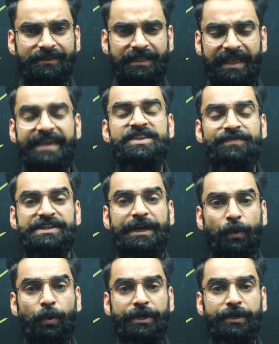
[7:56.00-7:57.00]
the things which I
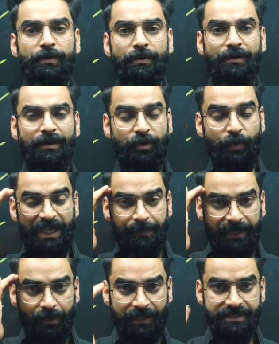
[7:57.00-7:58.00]
told you to
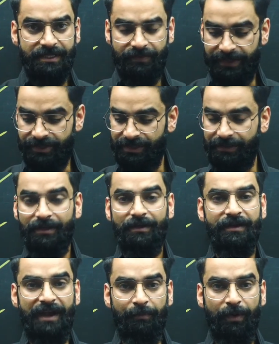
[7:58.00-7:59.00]
keep into consideration.
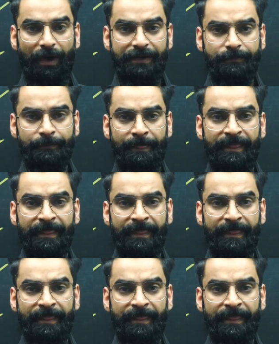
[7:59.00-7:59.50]
Number one,